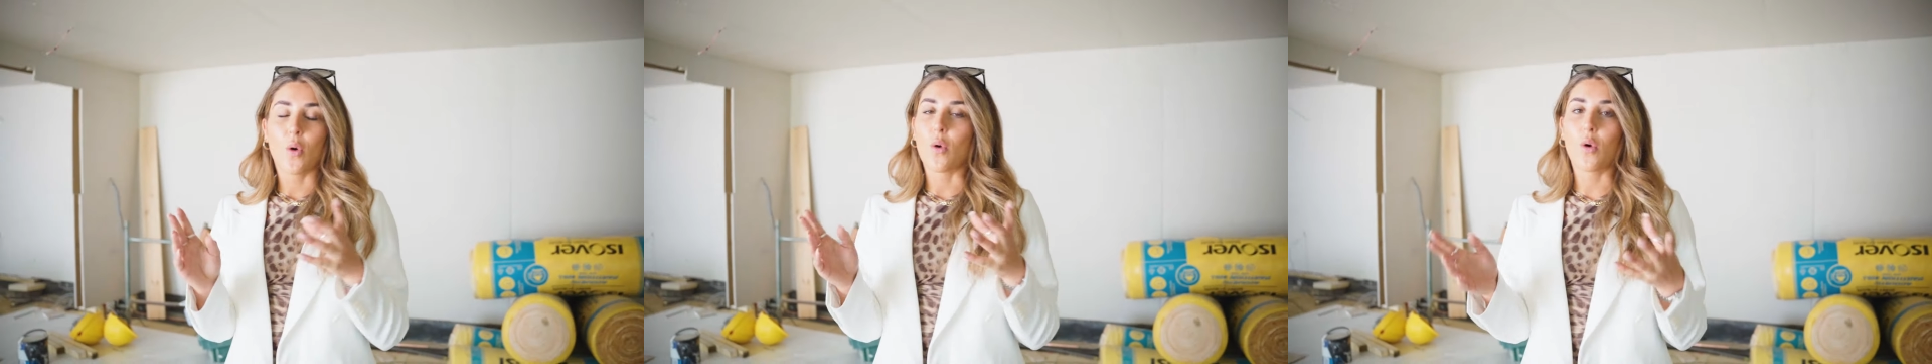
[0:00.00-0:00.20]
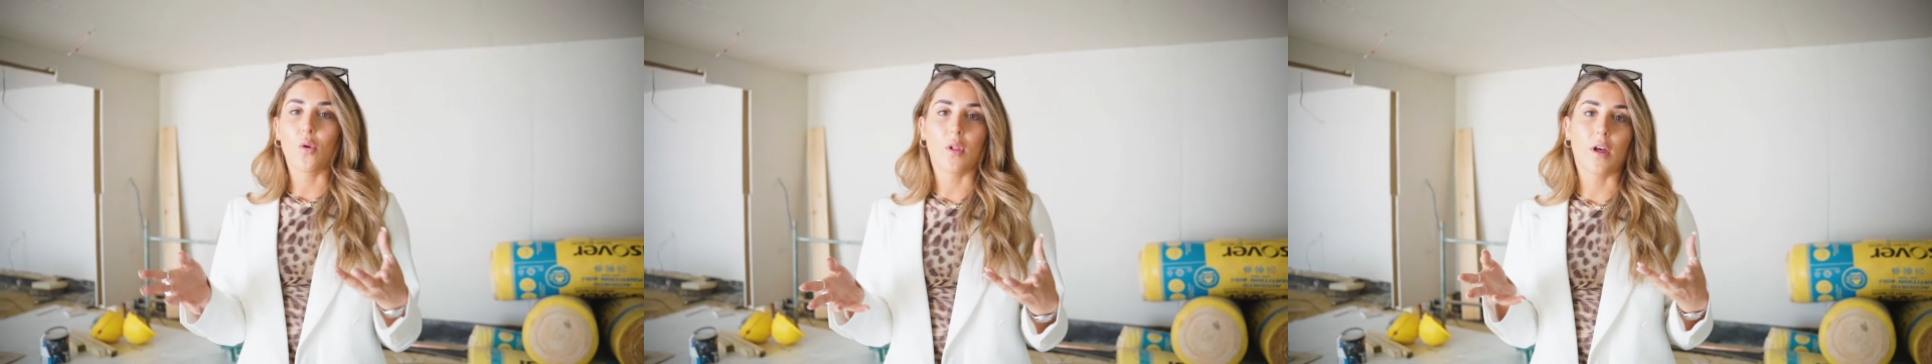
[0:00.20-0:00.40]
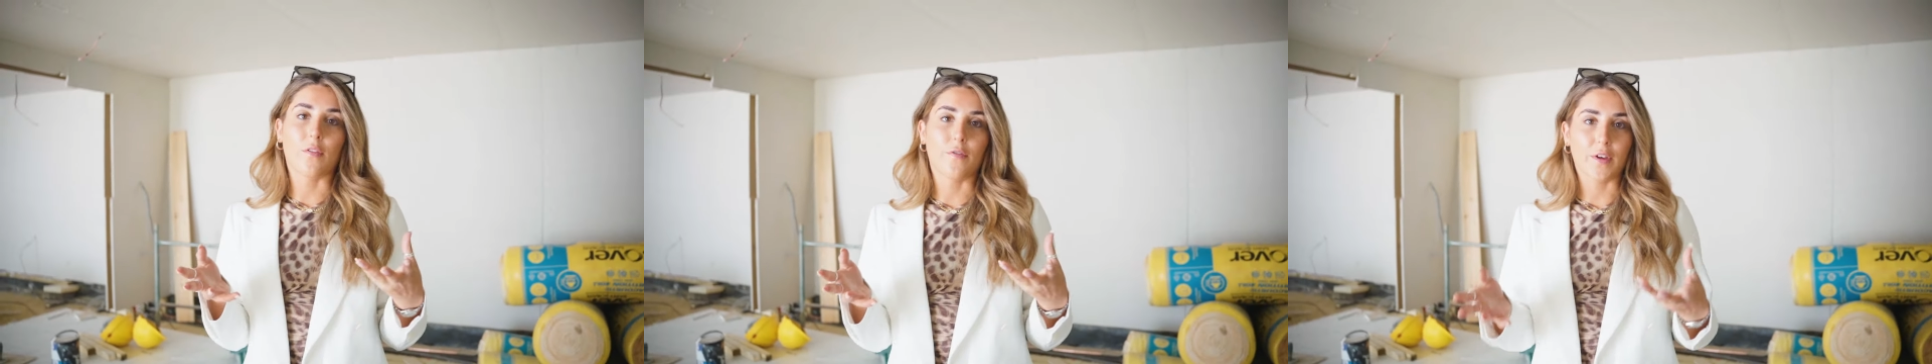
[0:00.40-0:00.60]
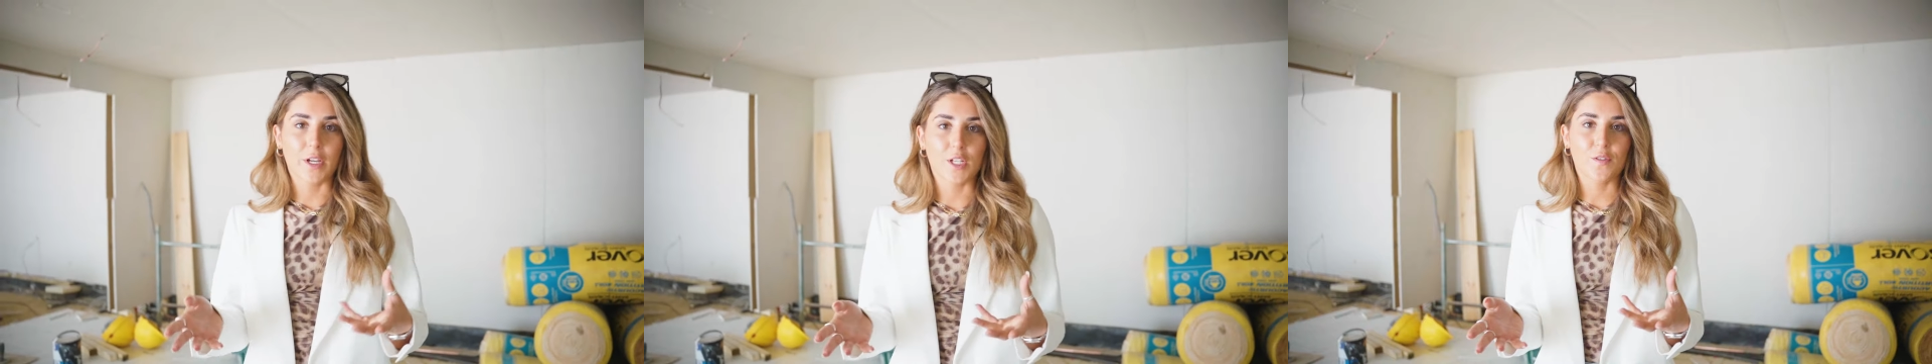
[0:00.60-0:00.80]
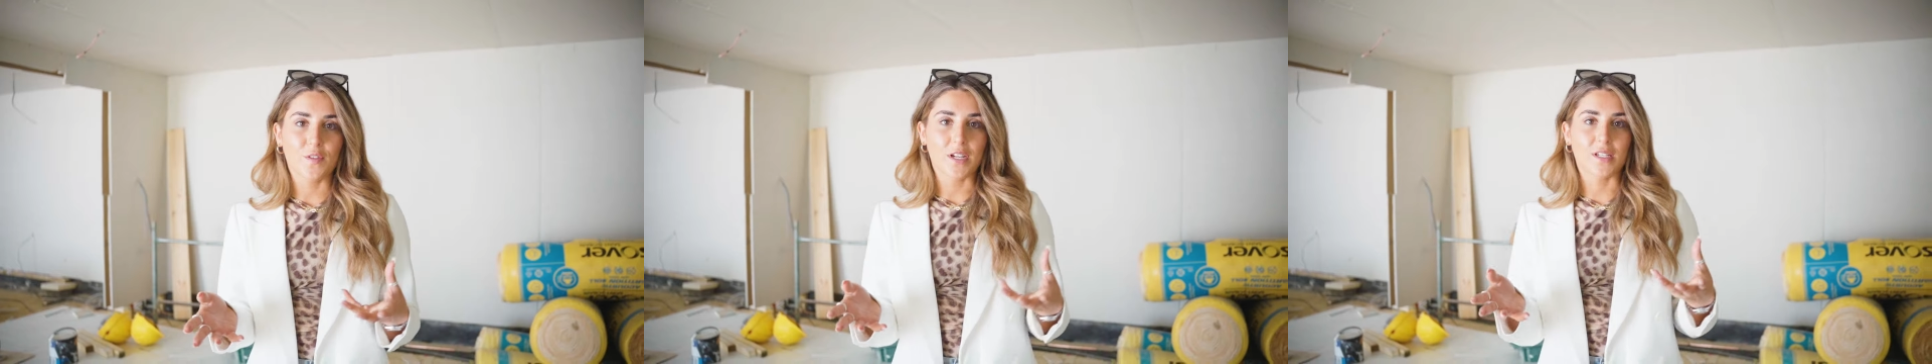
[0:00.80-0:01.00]
All our
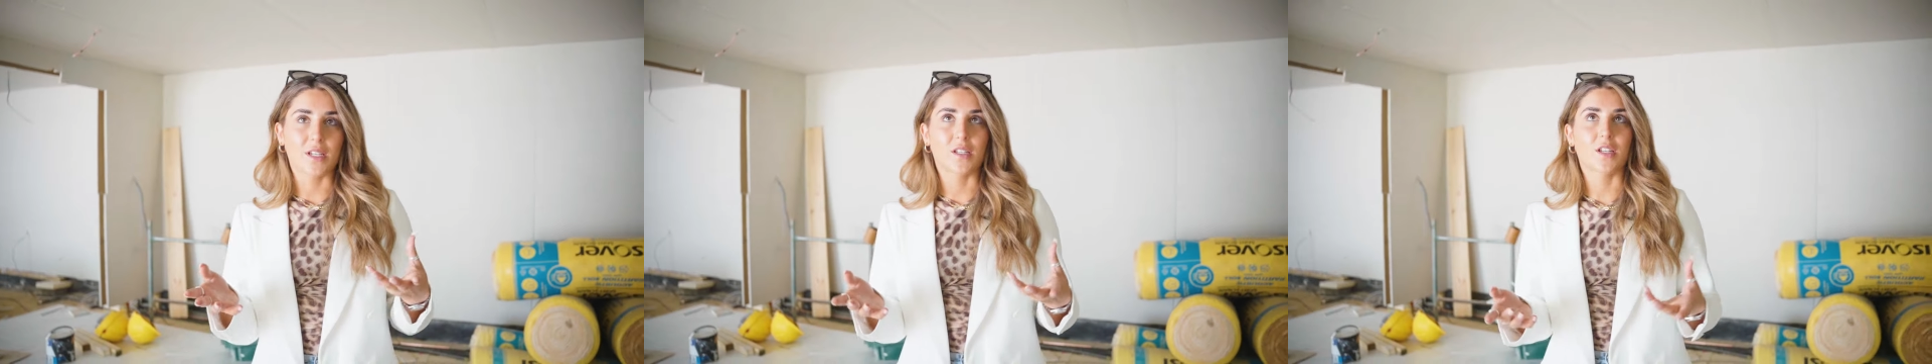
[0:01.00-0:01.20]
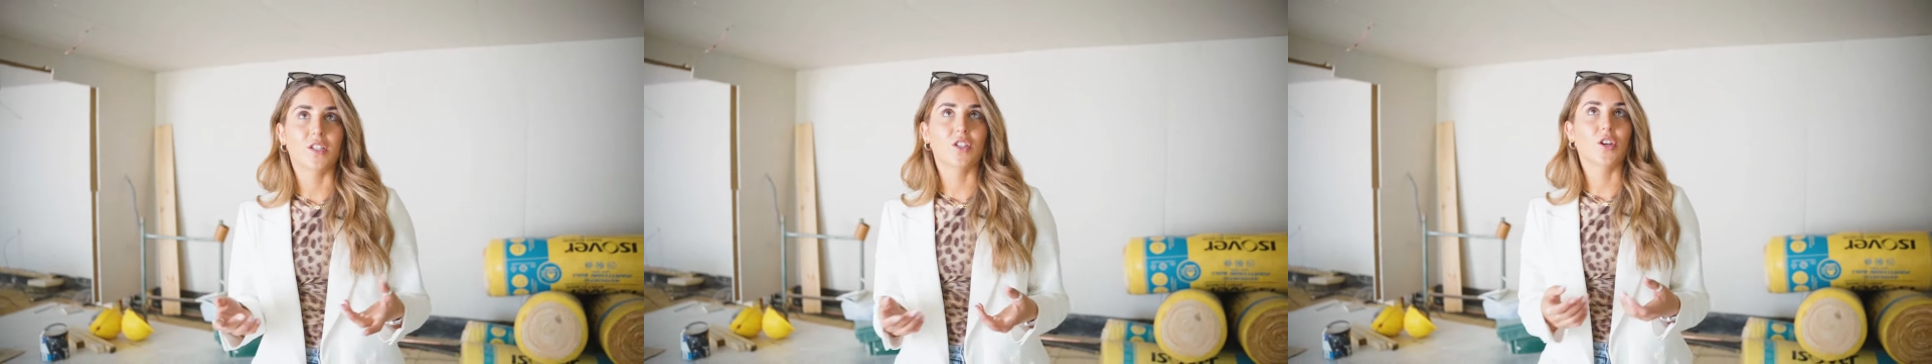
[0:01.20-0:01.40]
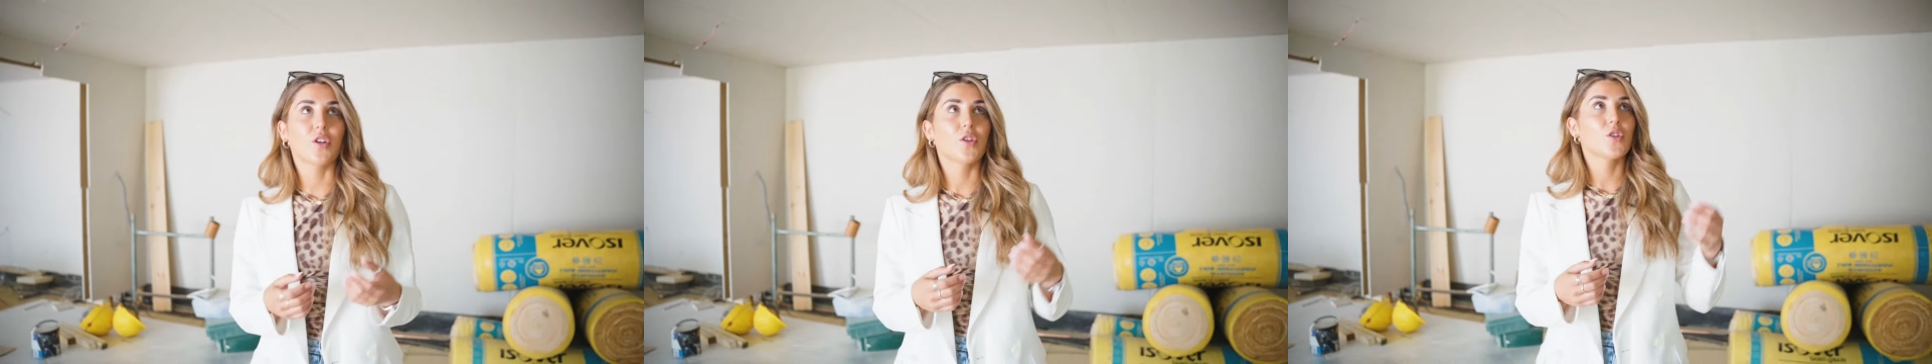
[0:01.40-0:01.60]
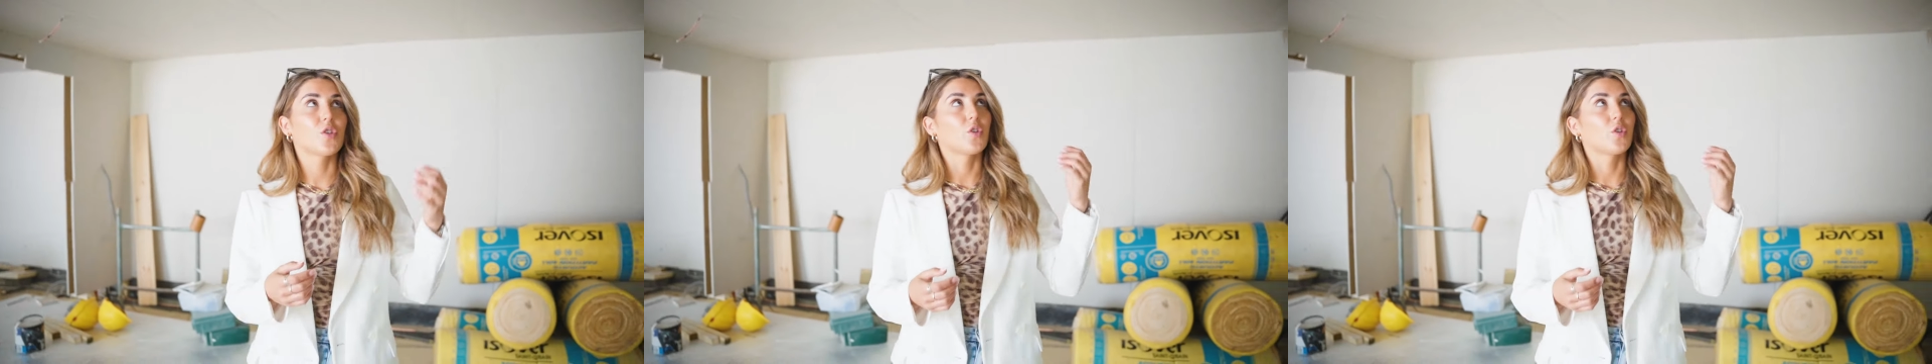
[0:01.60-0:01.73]
first fixes are done,